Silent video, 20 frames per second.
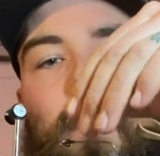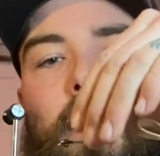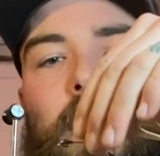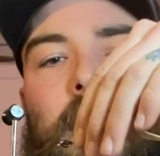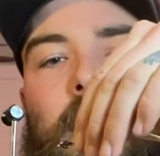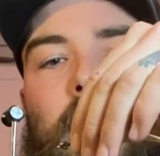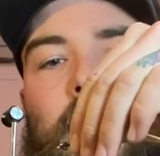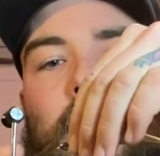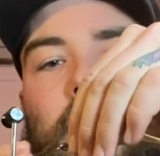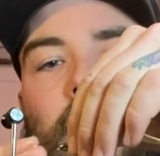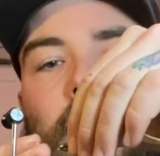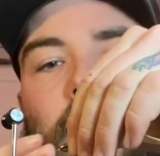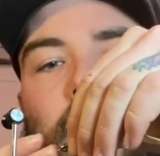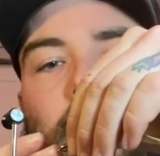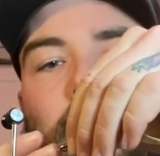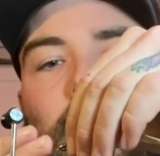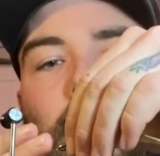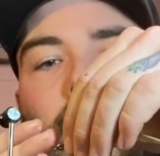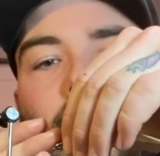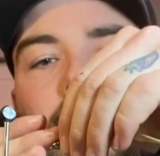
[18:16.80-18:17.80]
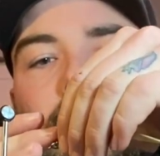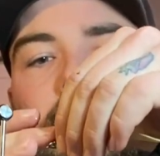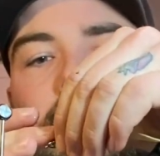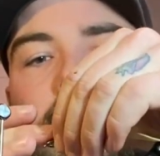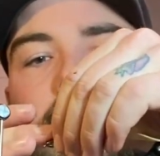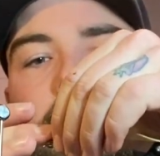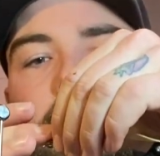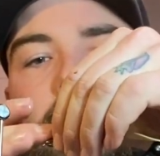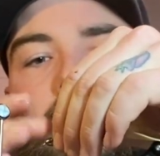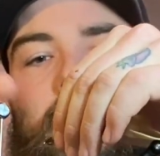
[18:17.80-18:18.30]
it in place and
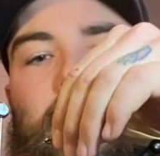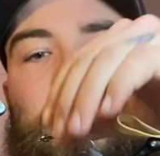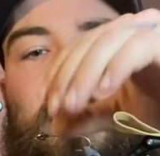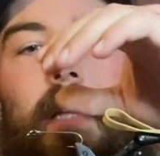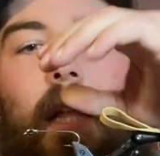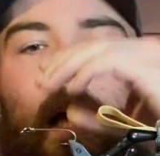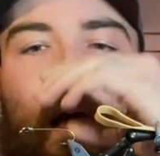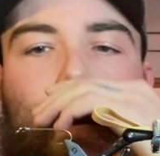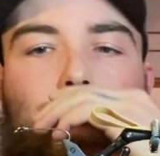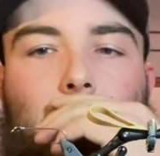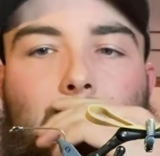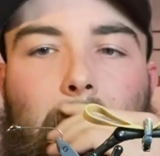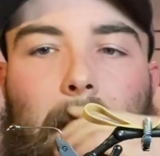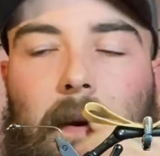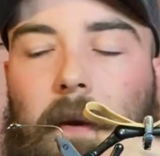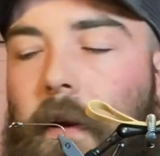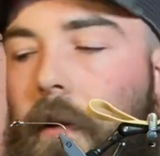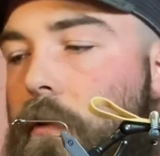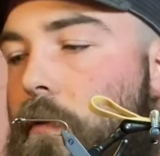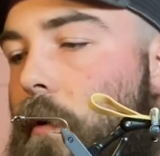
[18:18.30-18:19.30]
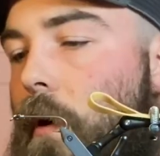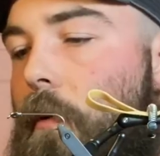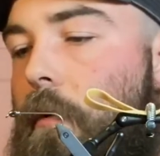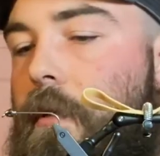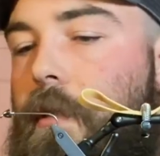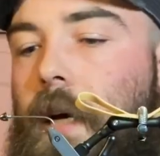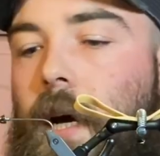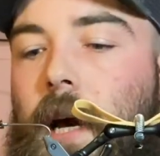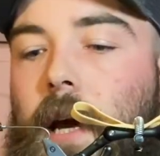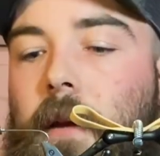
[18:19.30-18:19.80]
keep it from sliding around on us while we're
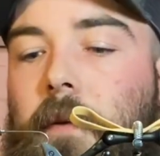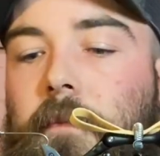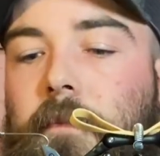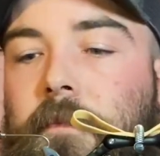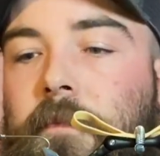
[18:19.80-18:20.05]
tying.